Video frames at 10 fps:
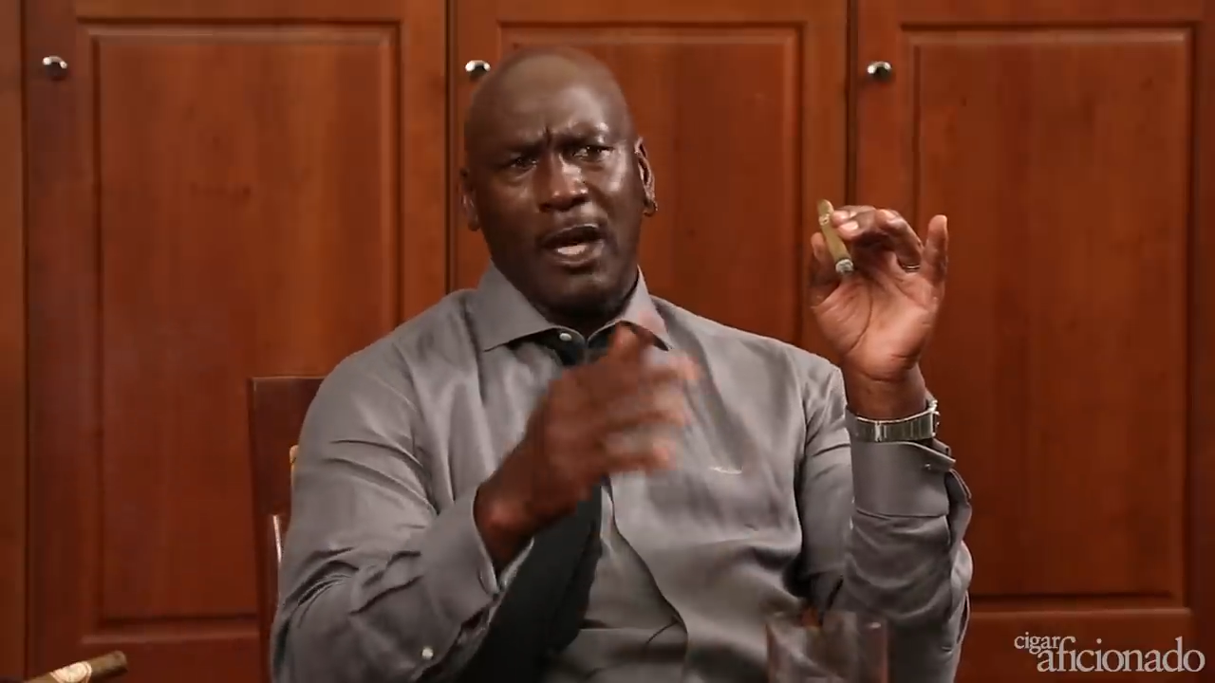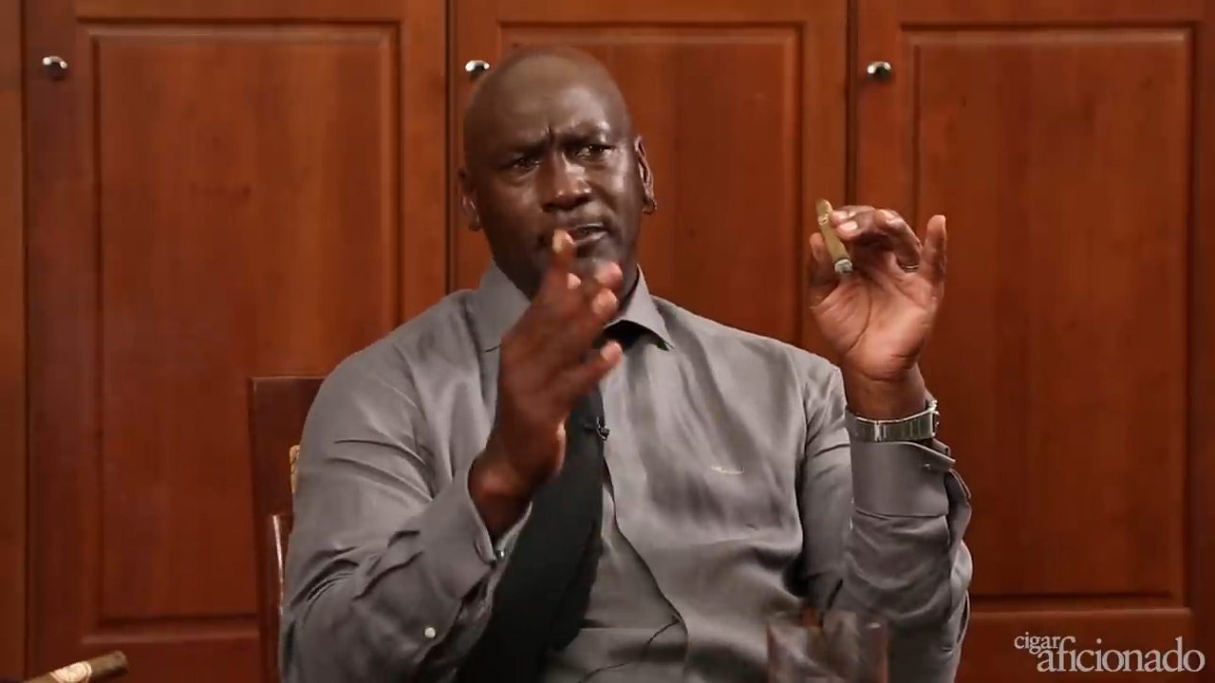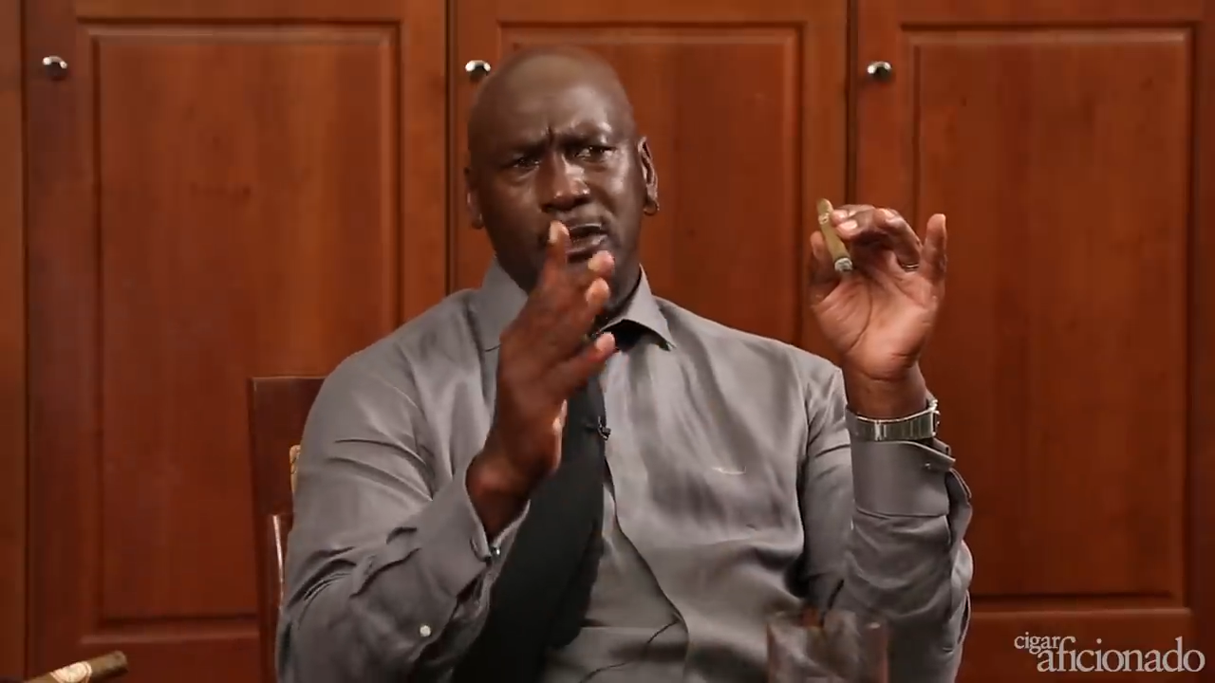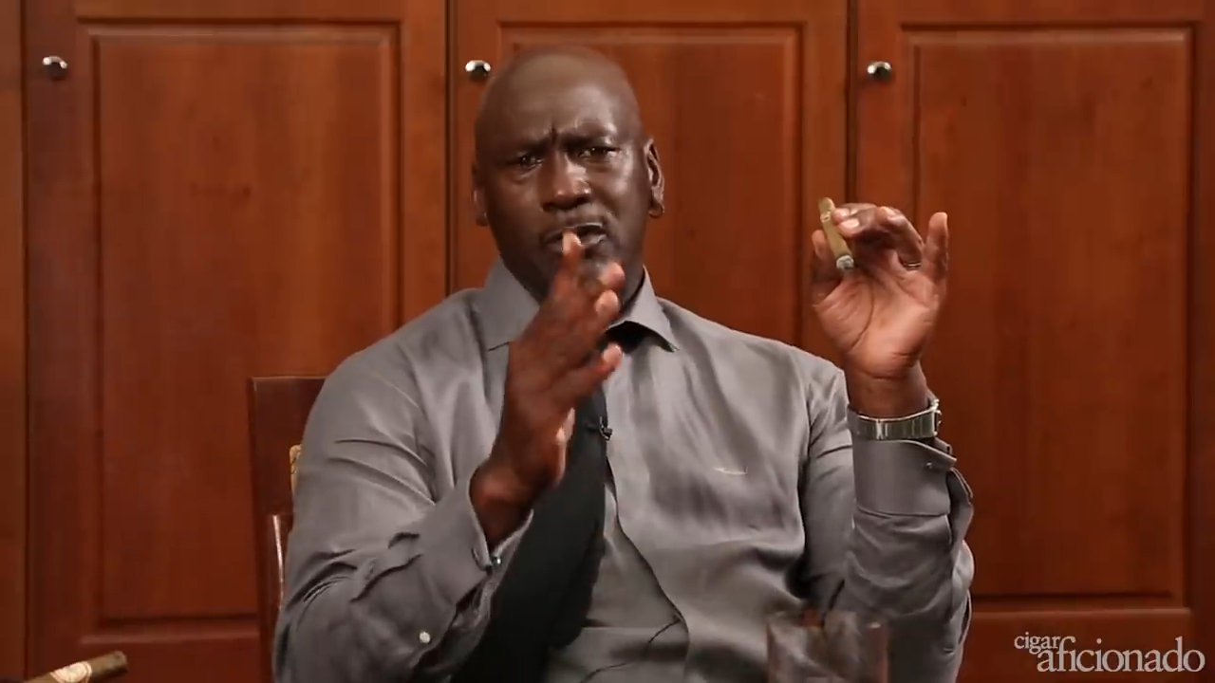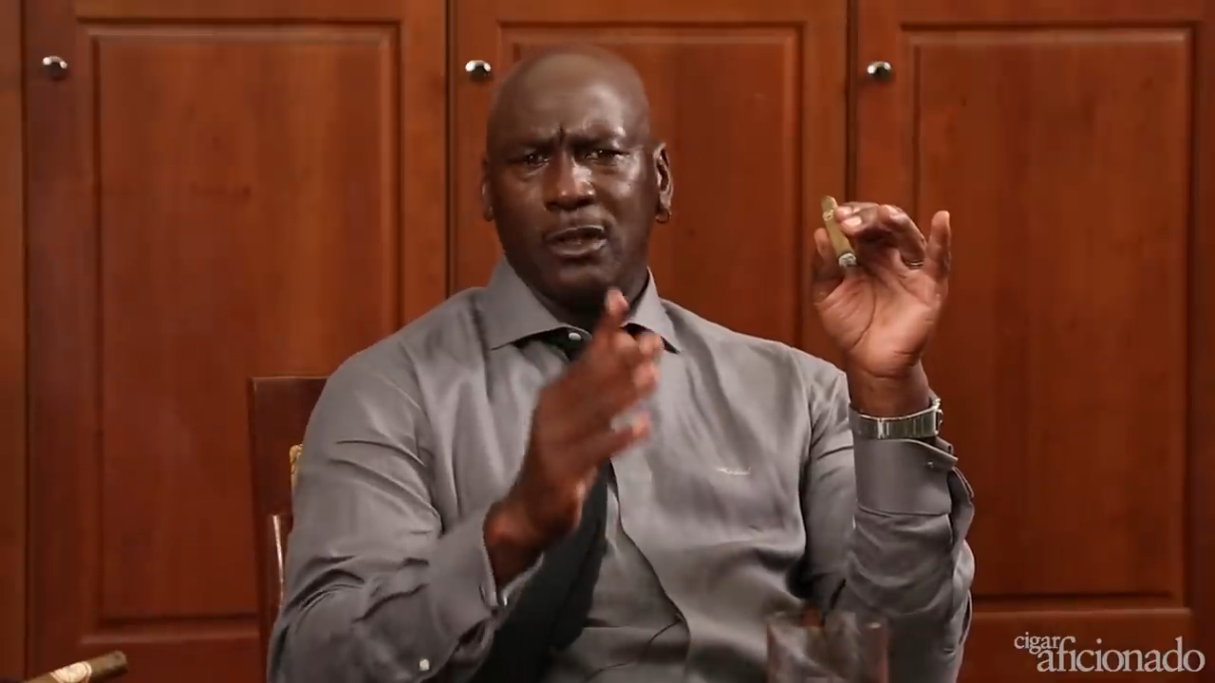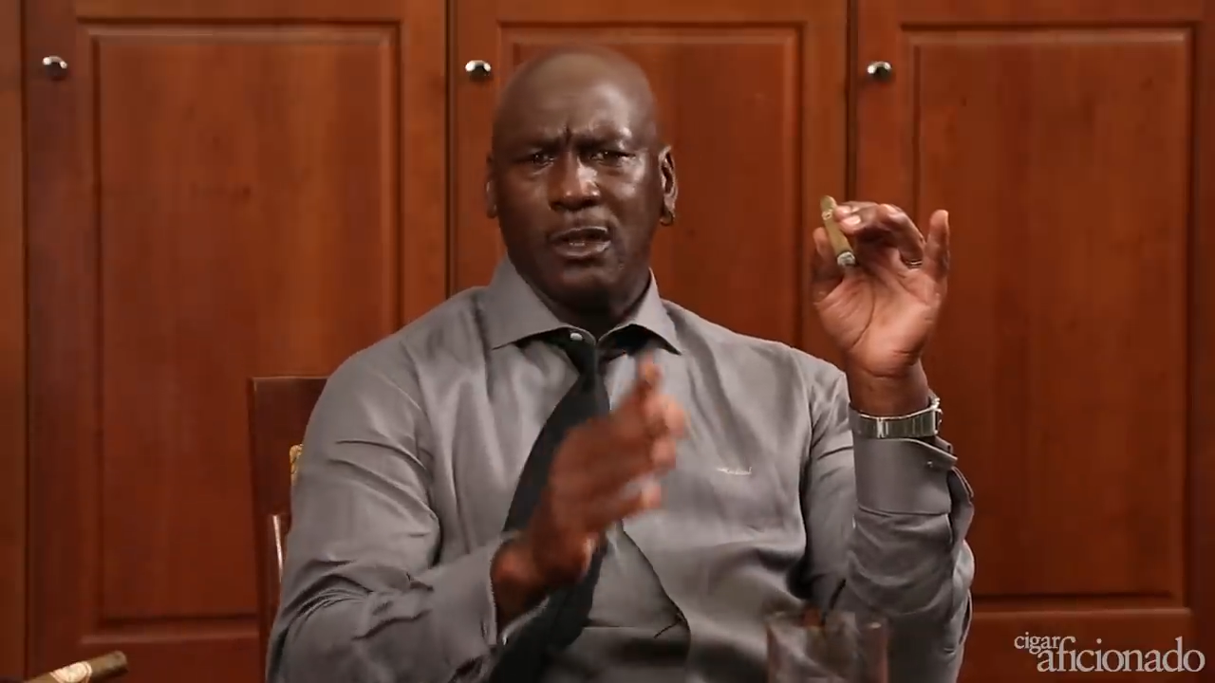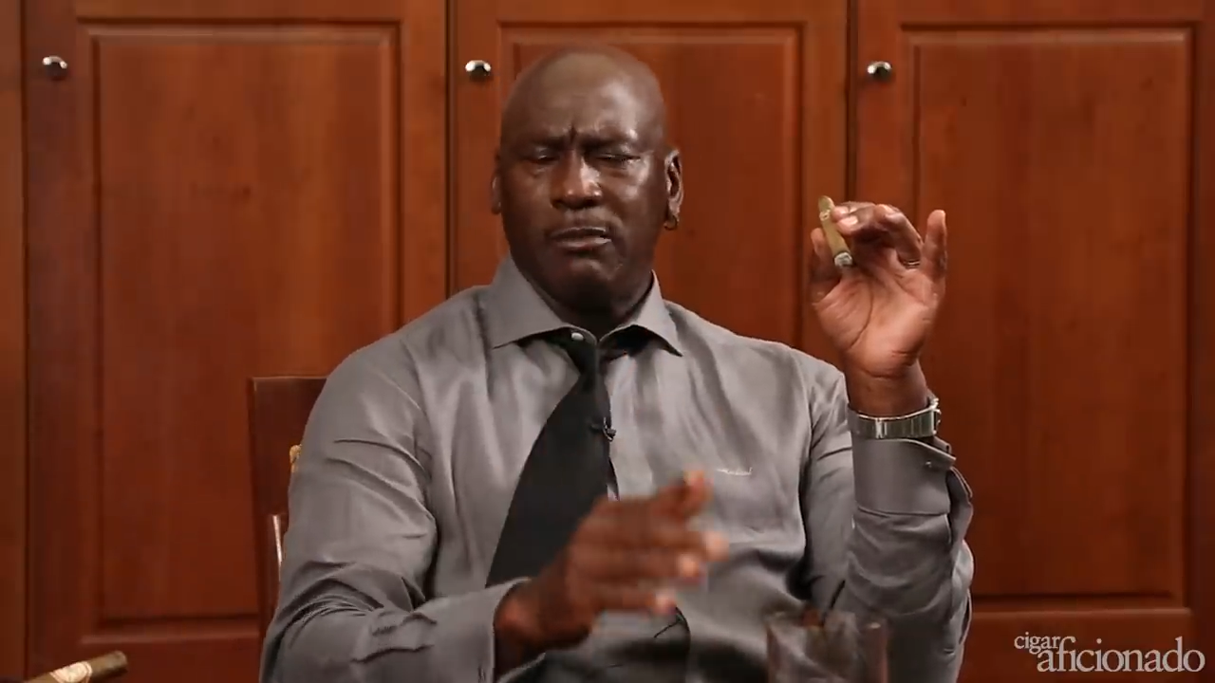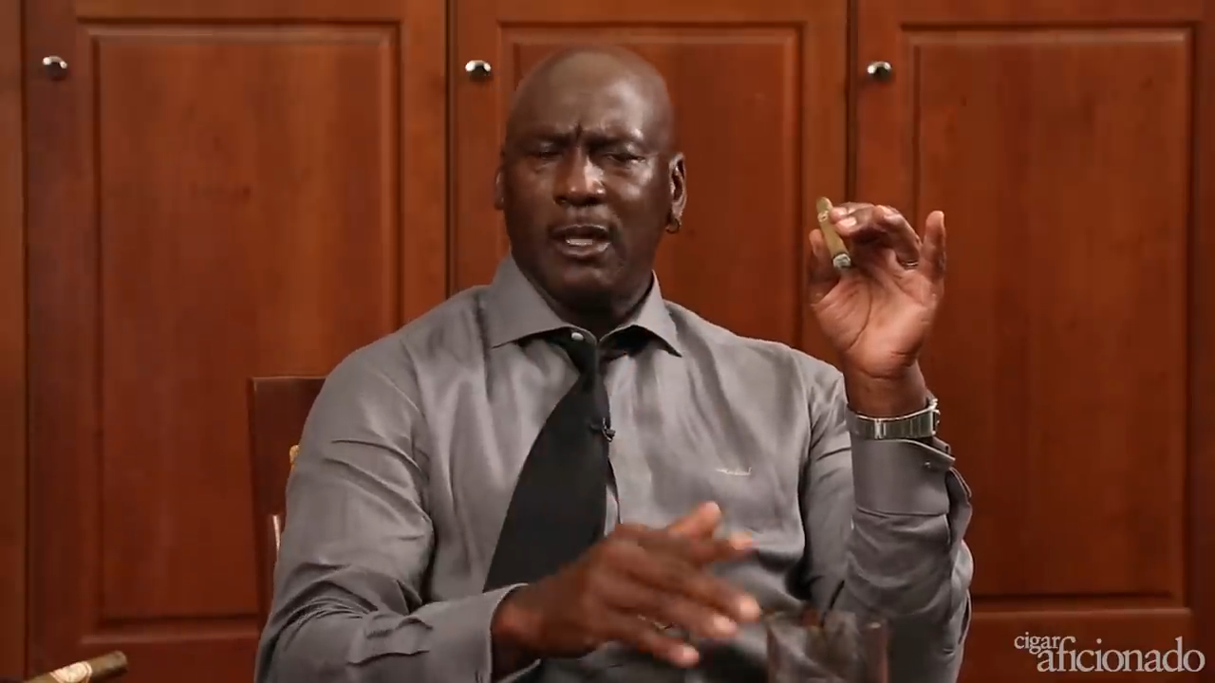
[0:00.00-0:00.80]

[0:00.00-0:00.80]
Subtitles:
opportunity to